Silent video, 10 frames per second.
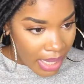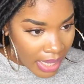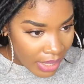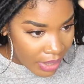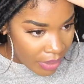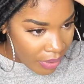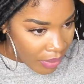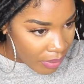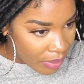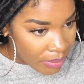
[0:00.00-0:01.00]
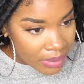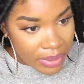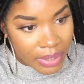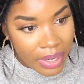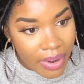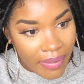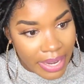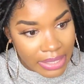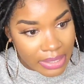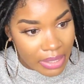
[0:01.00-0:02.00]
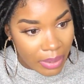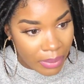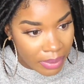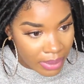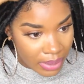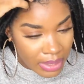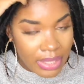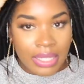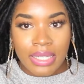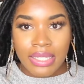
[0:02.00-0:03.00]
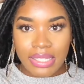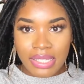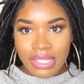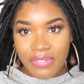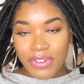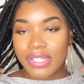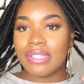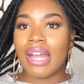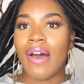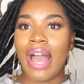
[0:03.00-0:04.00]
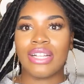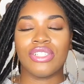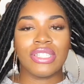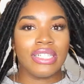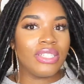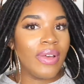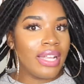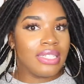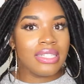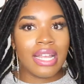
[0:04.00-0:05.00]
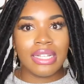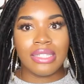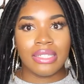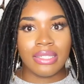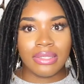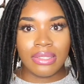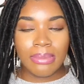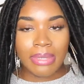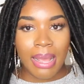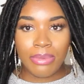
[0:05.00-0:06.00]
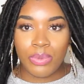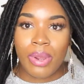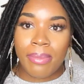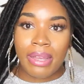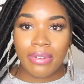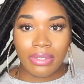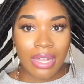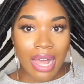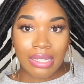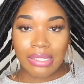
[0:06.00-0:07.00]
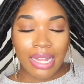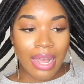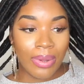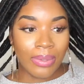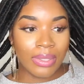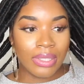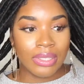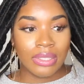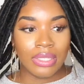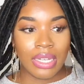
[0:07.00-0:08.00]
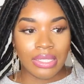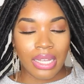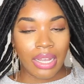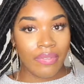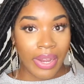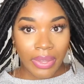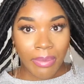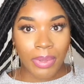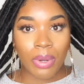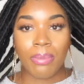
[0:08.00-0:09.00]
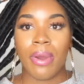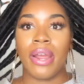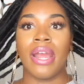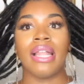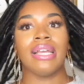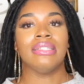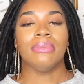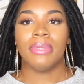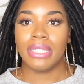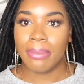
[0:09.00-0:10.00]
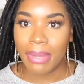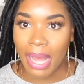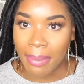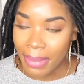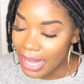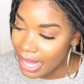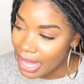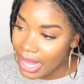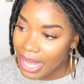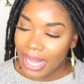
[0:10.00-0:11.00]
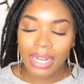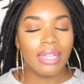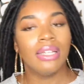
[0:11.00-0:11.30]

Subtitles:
your girl. All right, so this is the first style actually. So I just like to sometimes wear my locks down as like a regular middle part. I like to put them behind my head